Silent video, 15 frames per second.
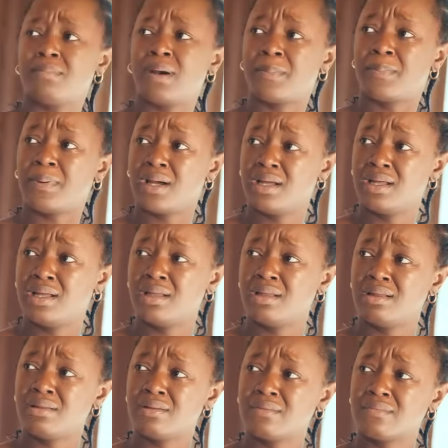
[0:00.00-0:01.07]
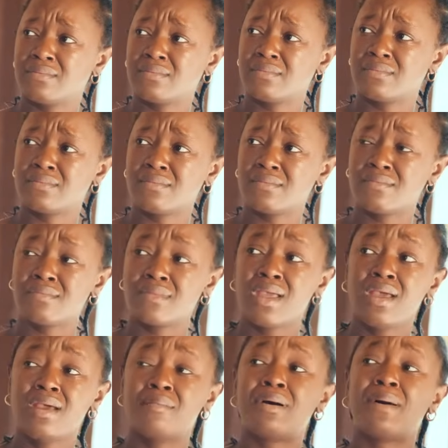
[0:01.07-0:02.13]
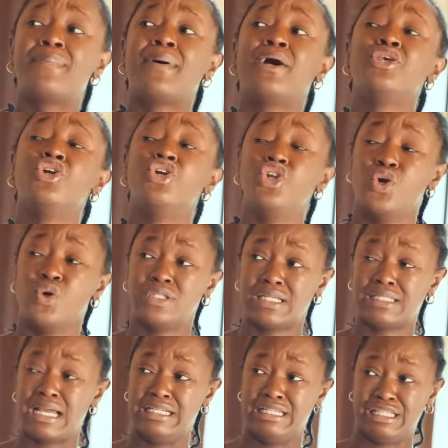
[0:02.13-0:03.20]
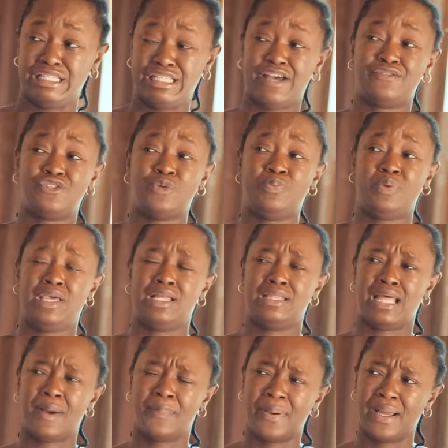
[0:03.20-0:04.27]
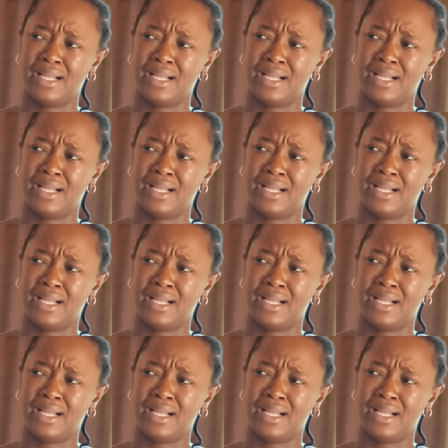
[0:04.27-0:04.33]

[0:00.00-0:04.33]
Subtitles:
Papa. Papa, you know that I deserve to be in that